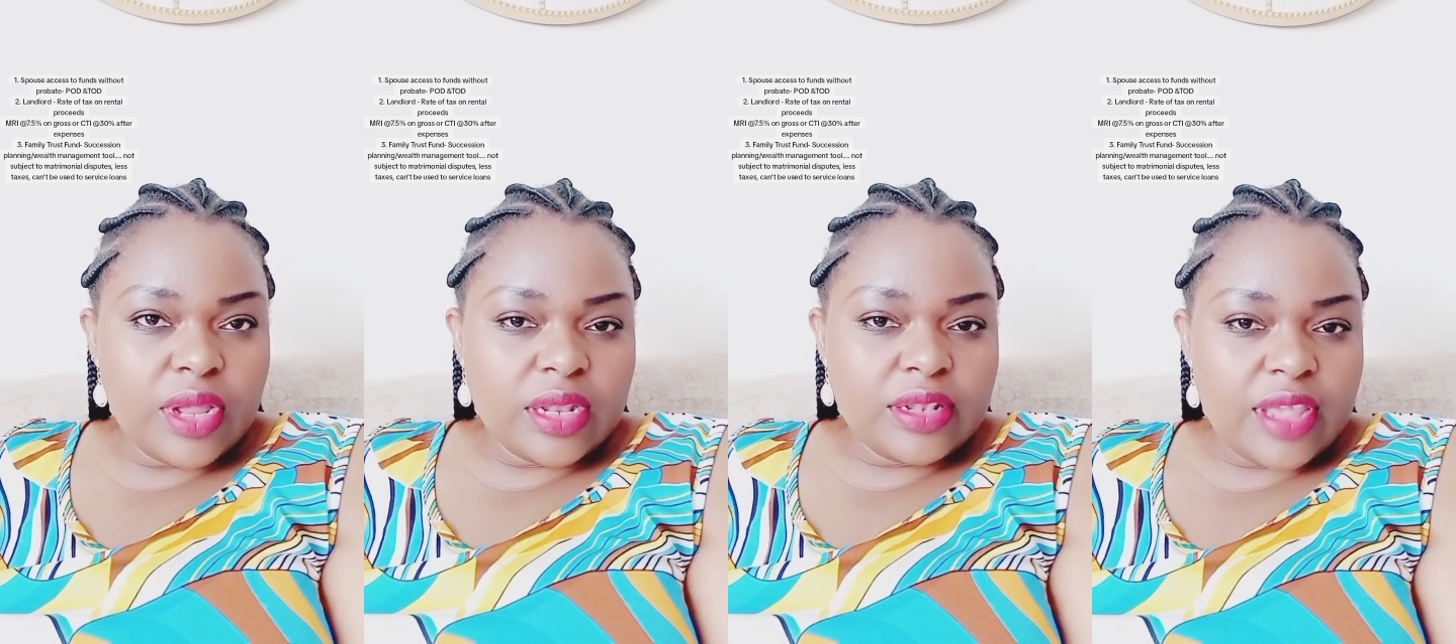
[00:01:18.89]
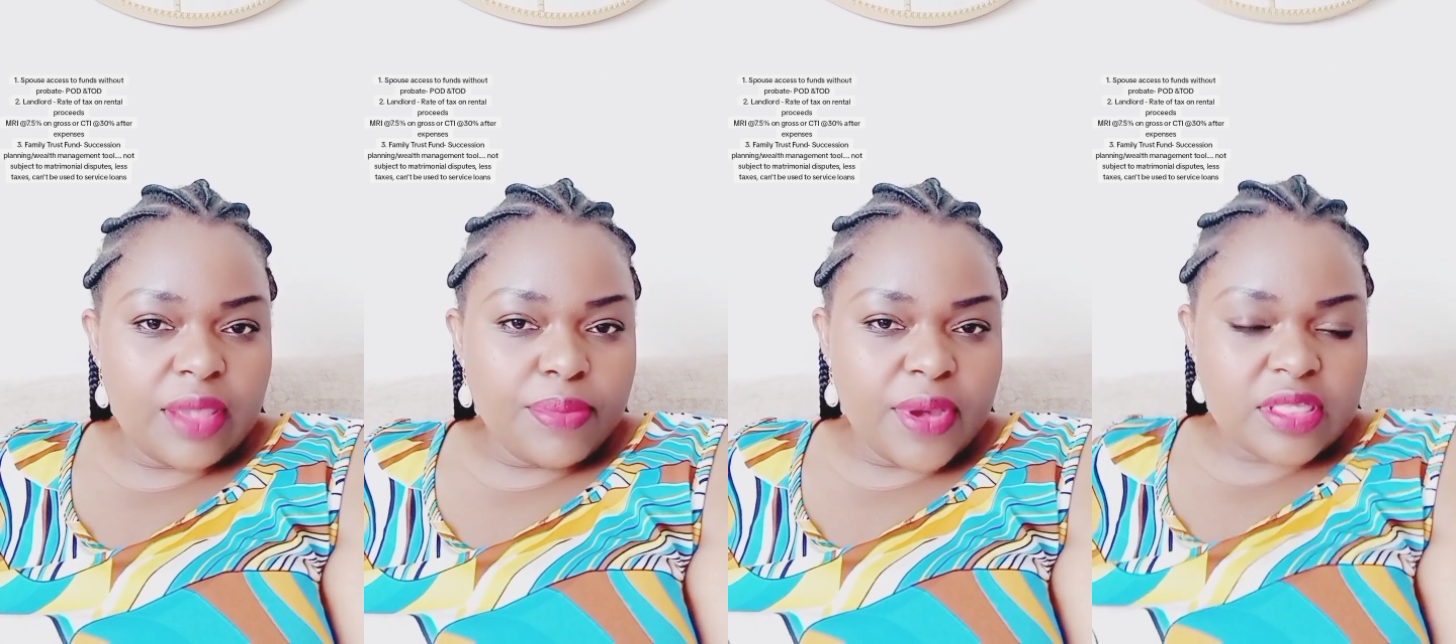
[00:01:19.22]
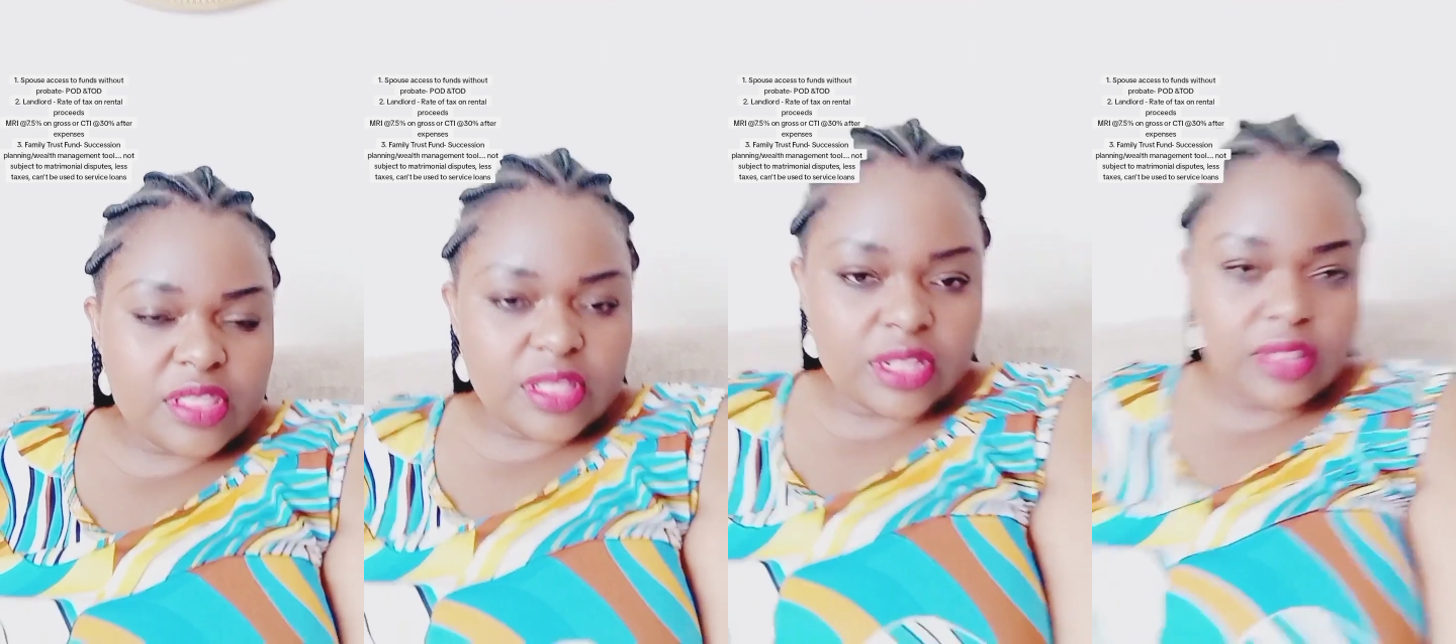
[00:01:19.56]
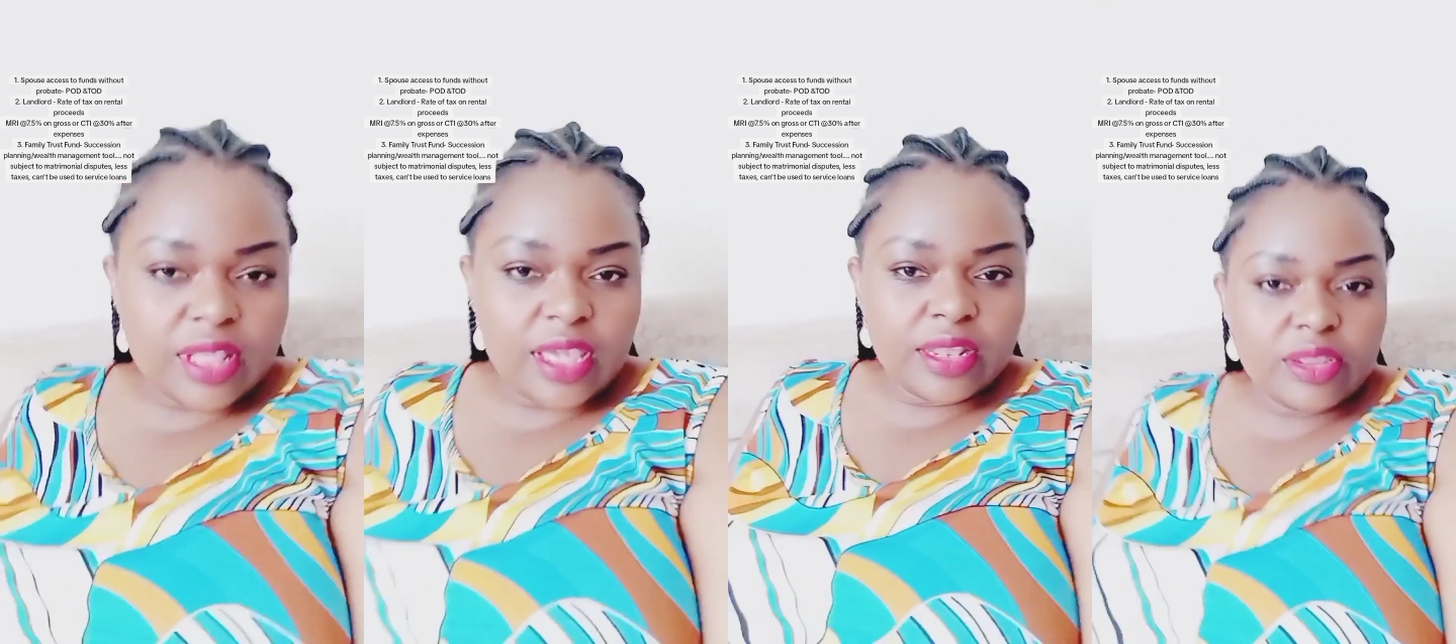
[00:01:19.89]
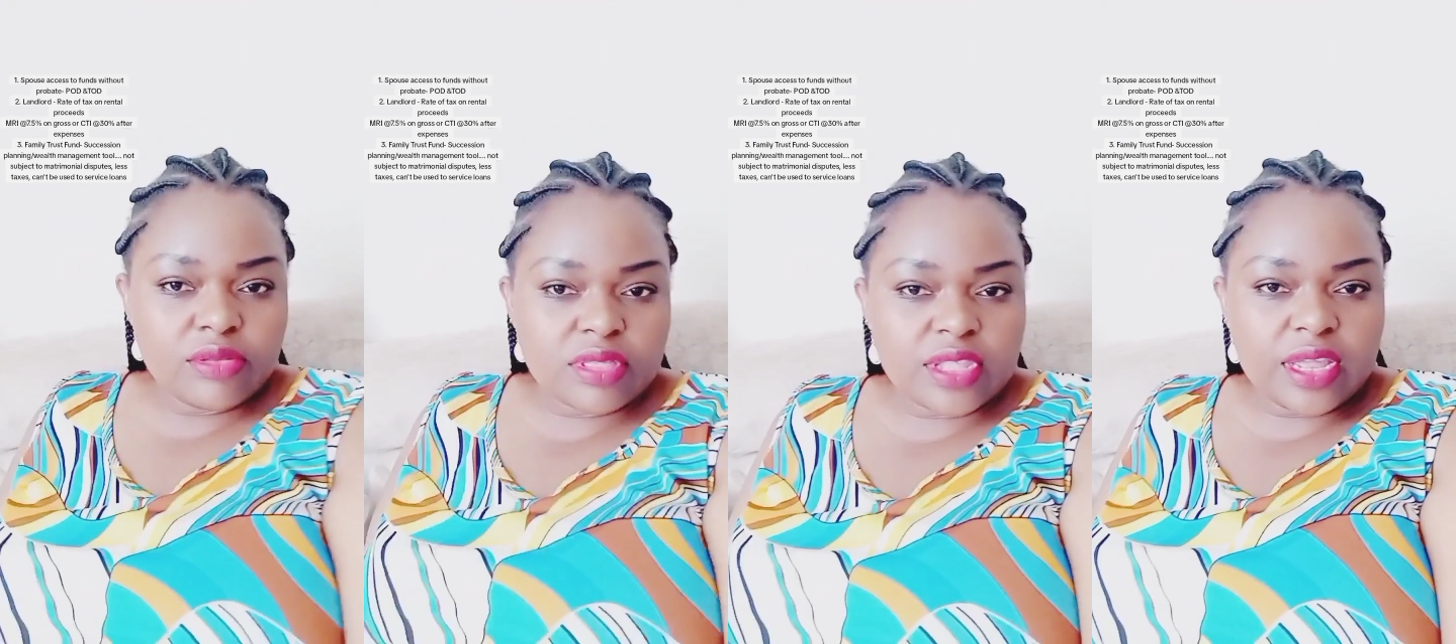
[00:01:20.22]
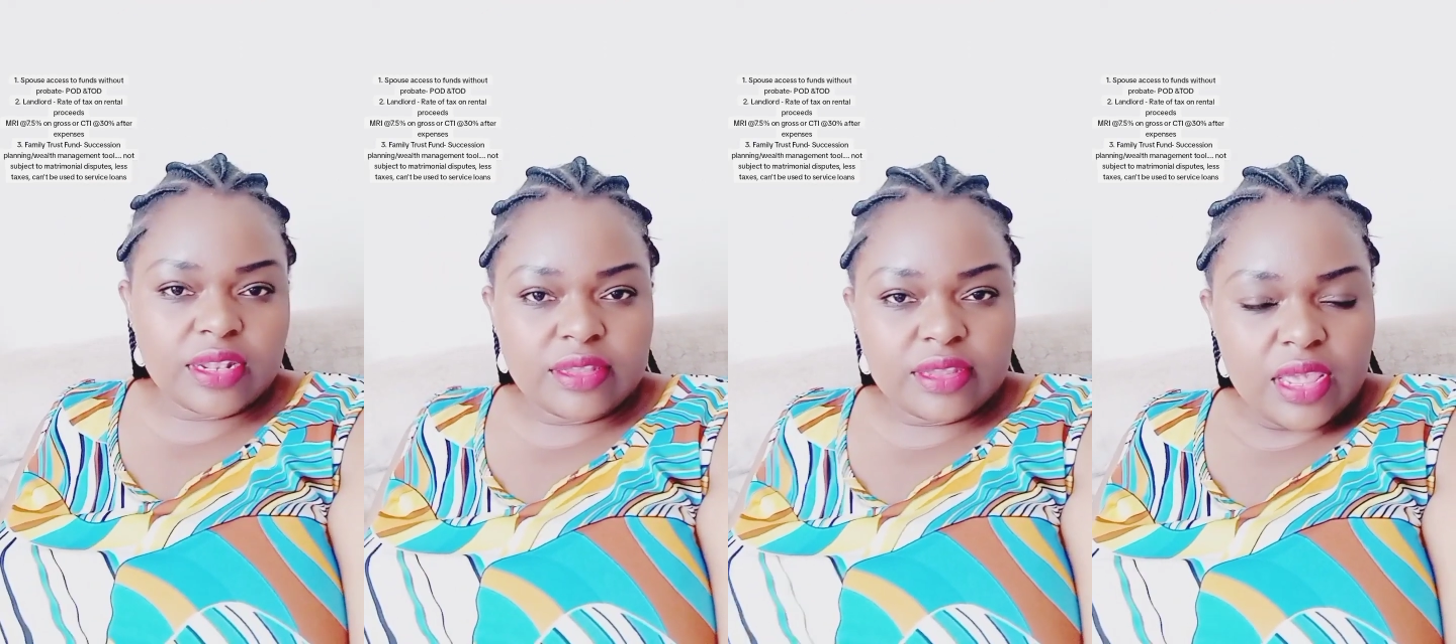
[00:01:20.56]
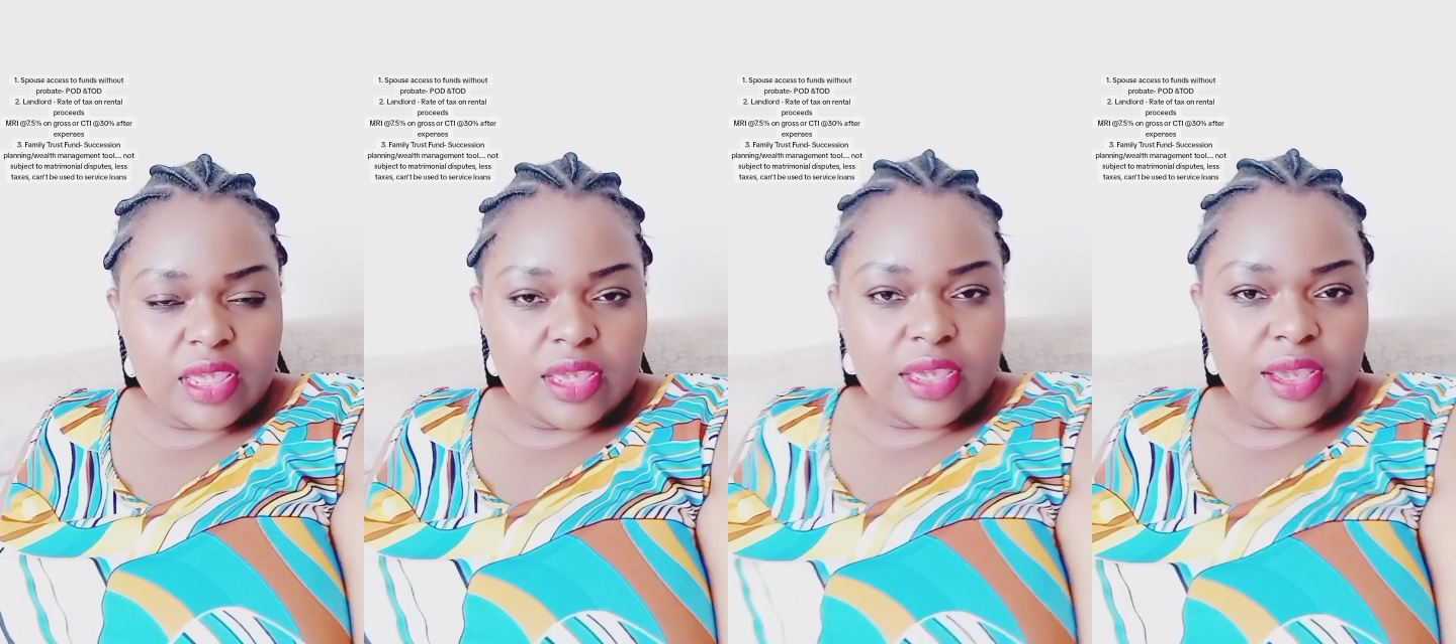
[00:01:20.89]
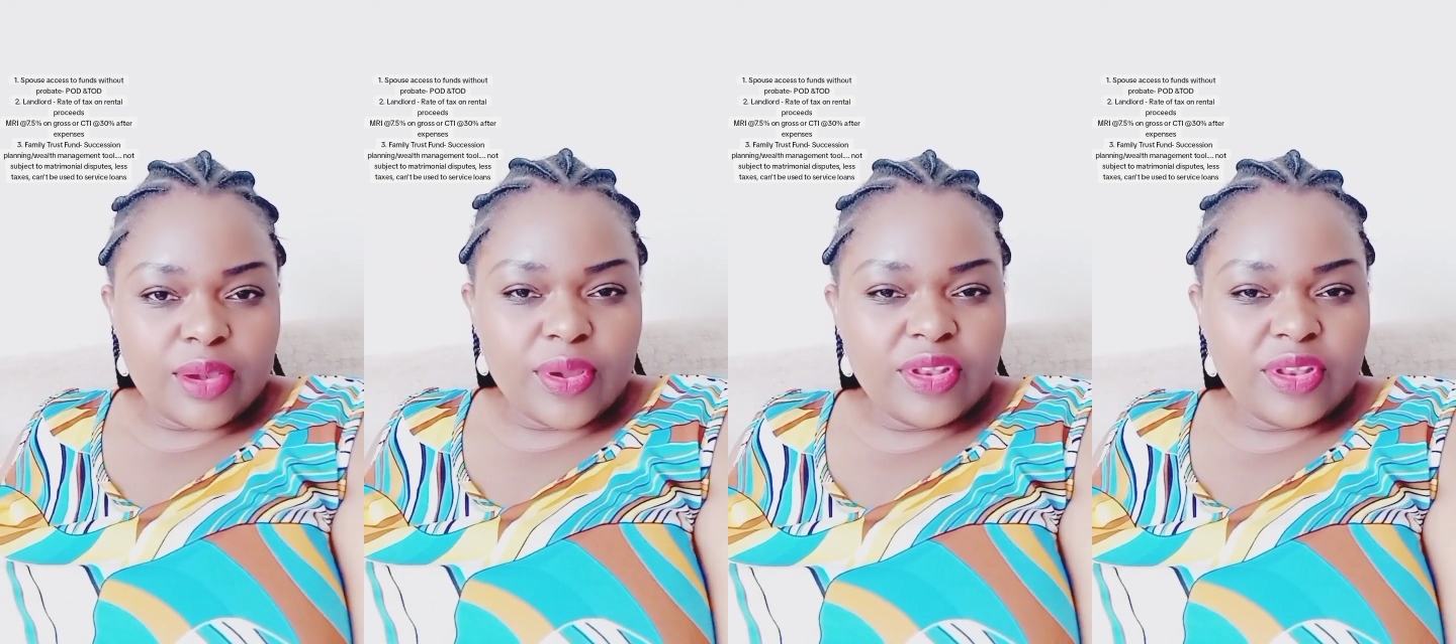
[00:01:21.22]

time passes and then you start going